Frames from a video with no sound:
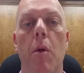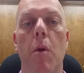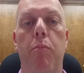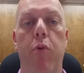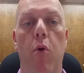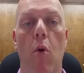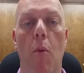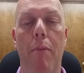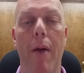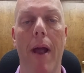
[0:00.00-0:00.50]

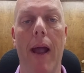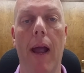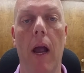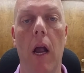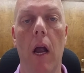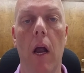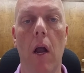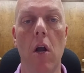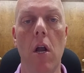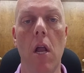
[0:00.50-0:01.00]

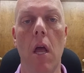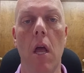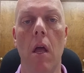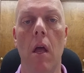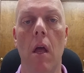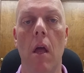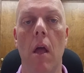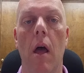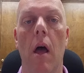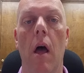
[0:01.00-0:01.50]
prepared,
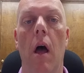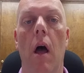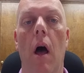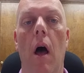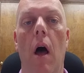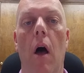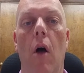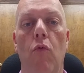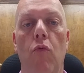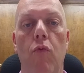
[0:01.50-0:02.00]

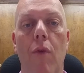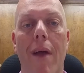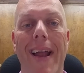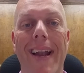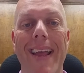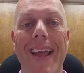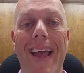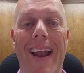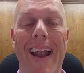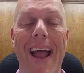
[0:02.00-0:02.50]

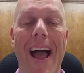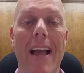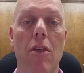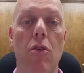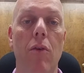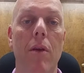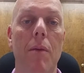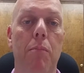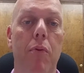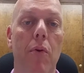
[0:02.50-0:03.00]
ready, and
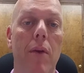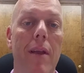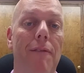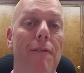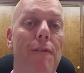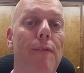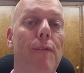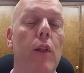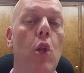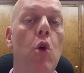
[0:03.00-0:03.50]
actually pretty
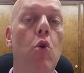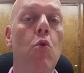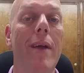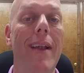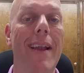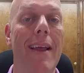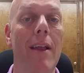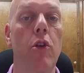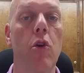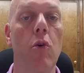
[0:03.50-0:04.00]

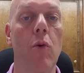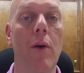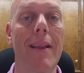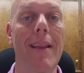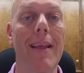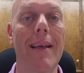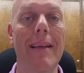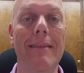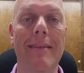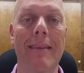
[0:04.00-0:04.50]
fluent in
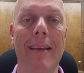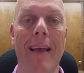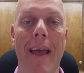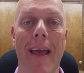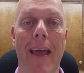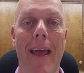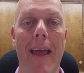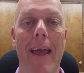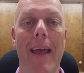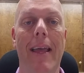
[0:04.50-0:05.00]
doing this,
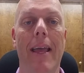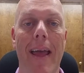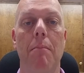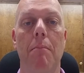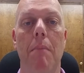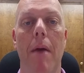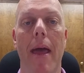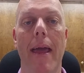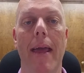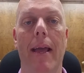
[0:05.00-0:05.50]
it
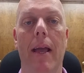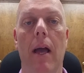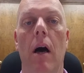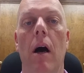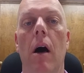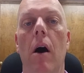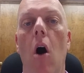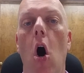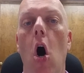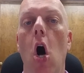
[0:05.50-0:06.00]
can make
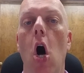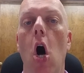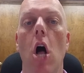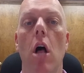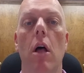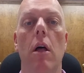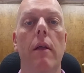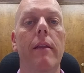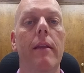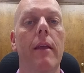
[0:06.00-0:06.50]

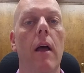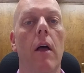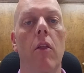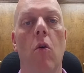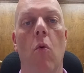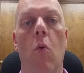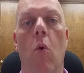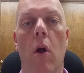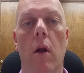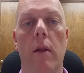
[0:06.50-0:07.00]
all of the
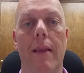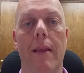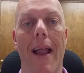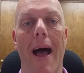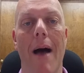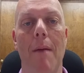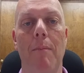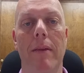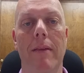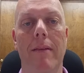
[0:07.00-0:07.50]
other work
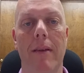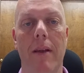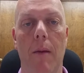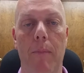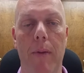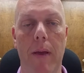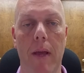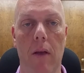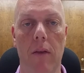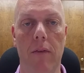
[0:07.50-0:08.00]
that happens in
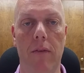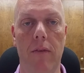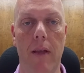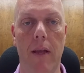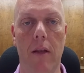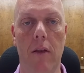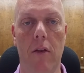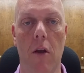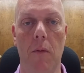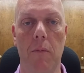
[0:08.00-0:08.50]
a
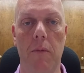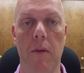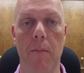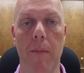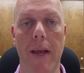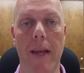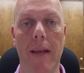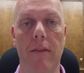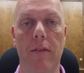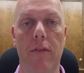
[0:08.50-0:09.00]
PLC in terms
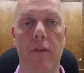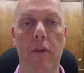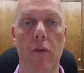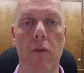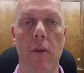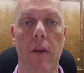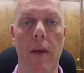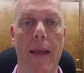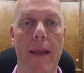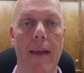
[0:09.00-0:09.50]
of meeting
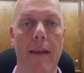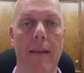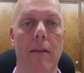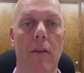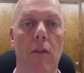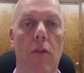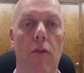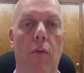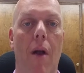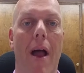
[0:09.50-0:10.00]
student needs
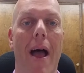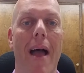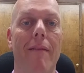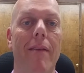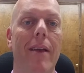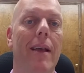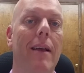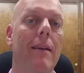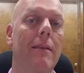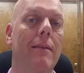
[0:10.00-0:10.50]
and
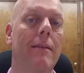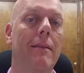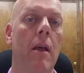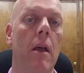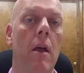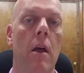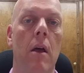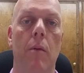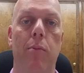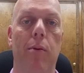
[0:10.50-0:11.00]
thriving as
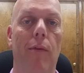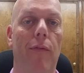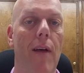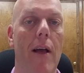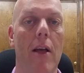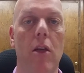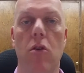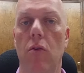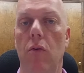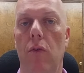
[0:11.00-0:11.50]

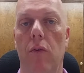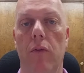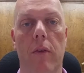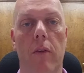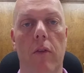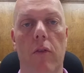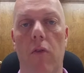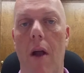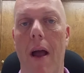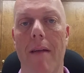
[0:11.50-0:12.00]
professionals
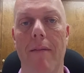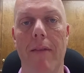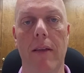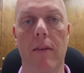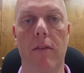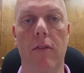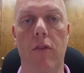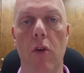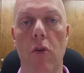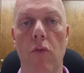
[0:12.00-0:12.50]
and
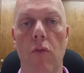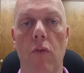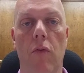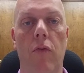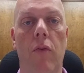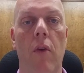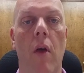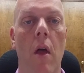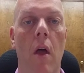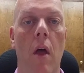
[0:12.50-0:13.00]
thriving
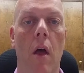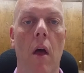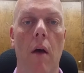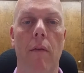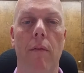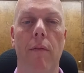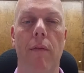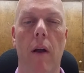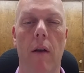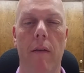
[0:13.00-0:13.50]
students
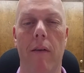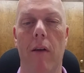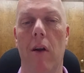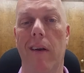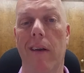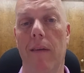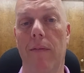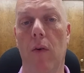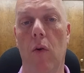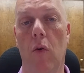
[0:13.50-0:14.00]
very,
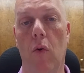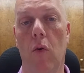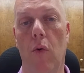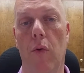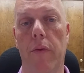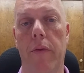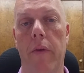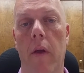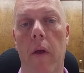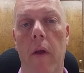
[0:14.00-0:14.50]
very
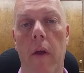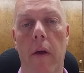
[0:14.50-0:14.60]
difficult